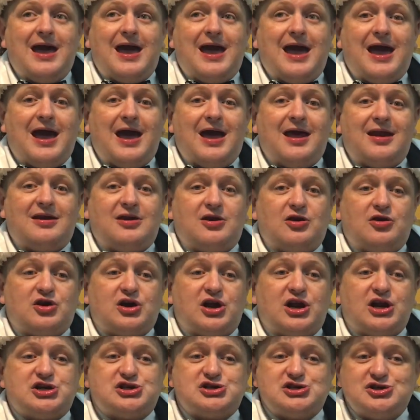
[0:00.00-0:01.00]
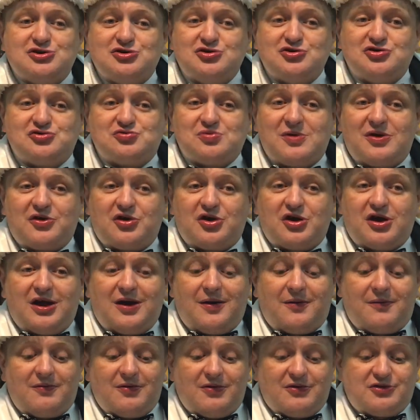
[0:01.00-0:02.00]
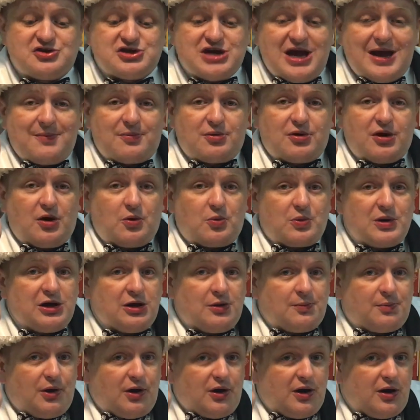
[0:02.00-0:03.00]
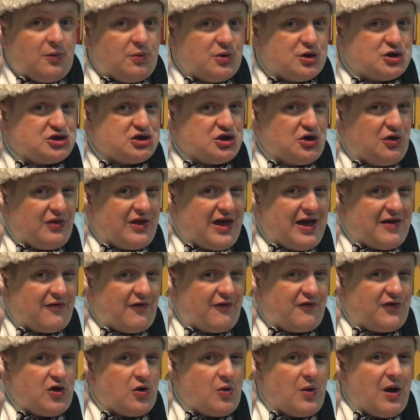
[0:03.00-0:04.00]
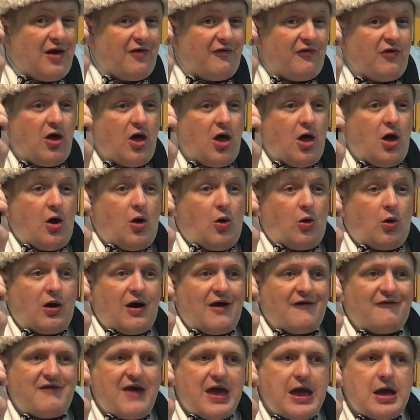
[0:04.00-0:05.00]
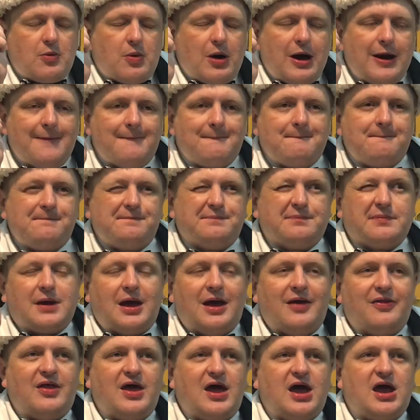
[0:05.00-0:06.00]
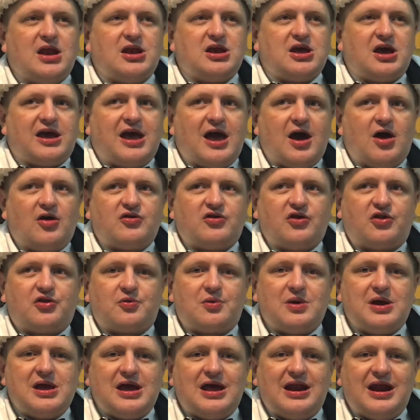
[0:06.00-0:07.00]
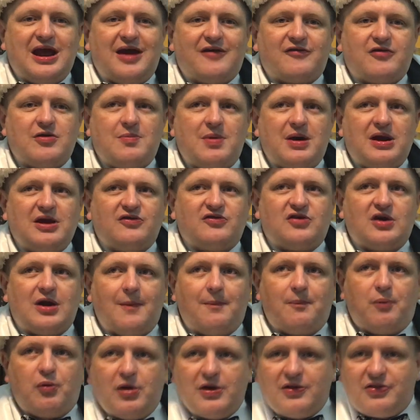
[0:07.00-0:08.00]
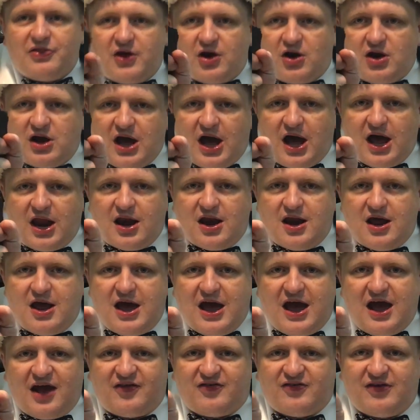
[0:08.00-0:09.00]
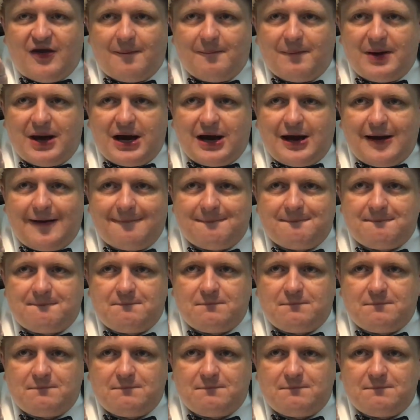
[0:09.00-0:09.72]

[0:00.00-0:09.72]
And you're going to choose whether you're going to chamber a real bullet, which you only have a few of, or a fake one. And then you count to 3, and everybody's going to point their gun at somebody.